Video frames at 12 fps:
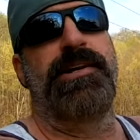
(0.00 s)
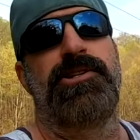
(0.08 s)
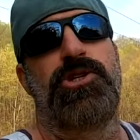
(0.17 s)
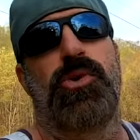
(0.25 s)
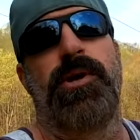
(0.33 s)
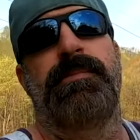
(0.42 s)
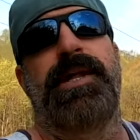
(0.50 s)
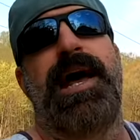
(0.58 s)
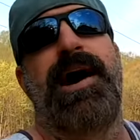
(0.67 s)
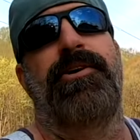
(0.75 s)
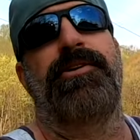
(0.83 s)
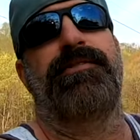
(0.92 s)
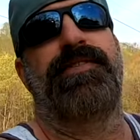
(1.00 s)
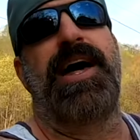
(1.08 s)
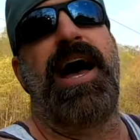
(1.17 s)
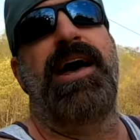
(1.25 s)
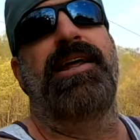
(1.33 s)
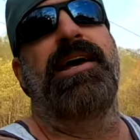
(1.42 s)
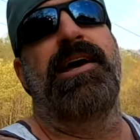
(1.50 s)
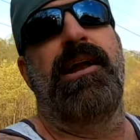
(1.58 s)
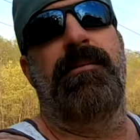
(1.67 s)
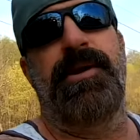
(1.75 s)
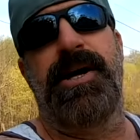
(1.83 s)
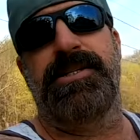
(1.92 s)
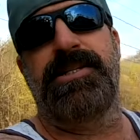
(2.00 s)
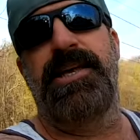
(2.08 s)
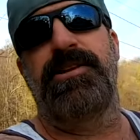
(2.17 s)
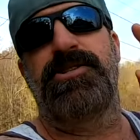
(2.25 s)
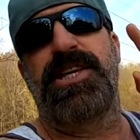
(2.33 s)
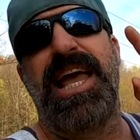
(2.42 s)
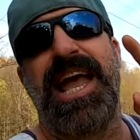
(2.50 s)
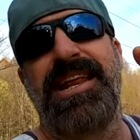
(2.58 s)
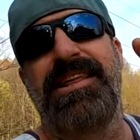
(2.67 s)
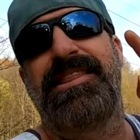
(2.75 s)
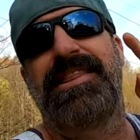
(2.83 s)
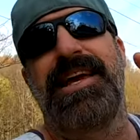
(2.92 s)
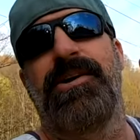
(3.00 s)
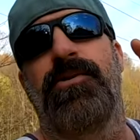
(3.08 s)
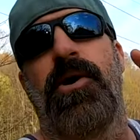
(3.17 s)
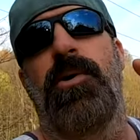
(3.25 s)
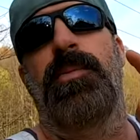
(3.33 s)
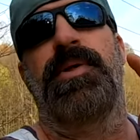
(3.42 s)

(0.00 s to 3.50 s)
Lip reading: enjoyment out of that. And I'm not saying there's anything wrong